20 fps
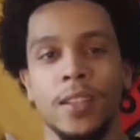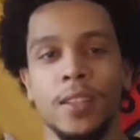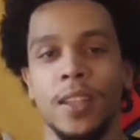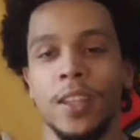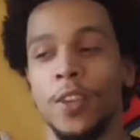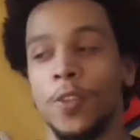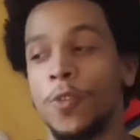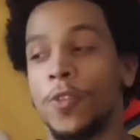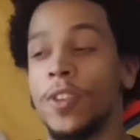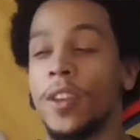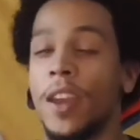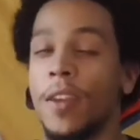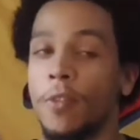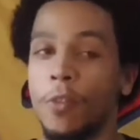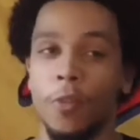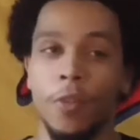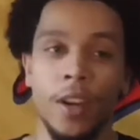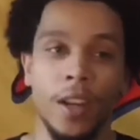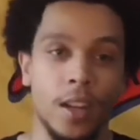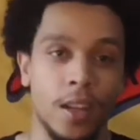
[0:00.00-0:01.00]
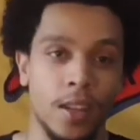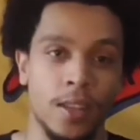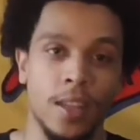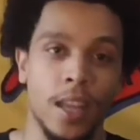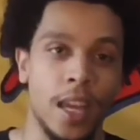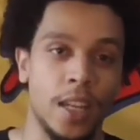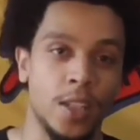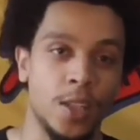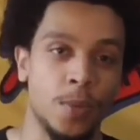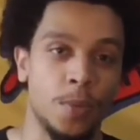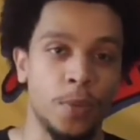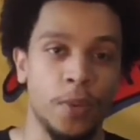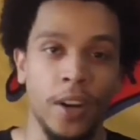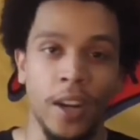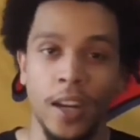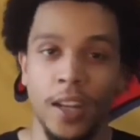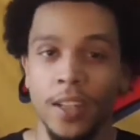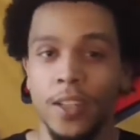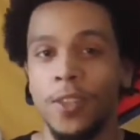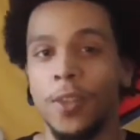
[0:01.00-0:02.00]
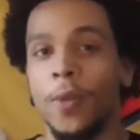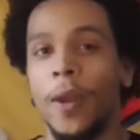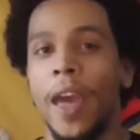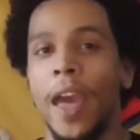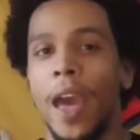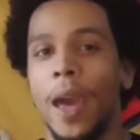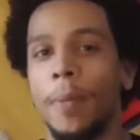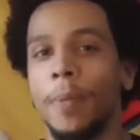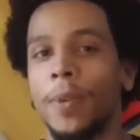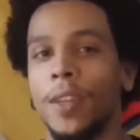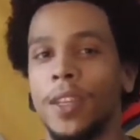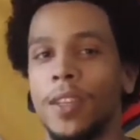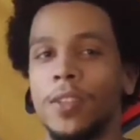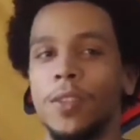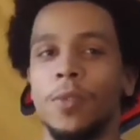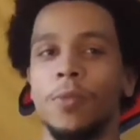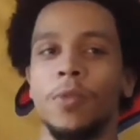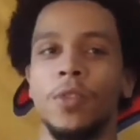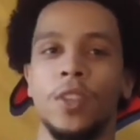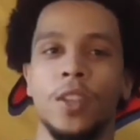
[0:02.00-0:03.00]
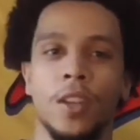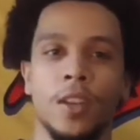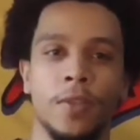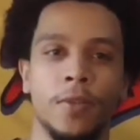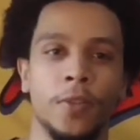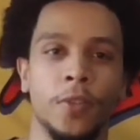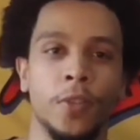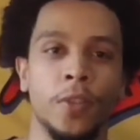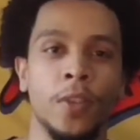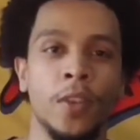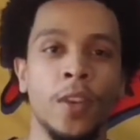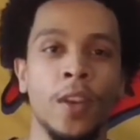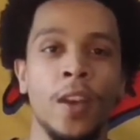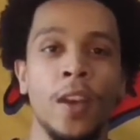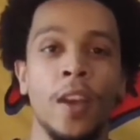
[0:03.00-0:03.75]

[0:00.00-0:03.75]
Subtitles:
It's like you can never rain on Zatch's parade. He's so happy. He's so cheerful.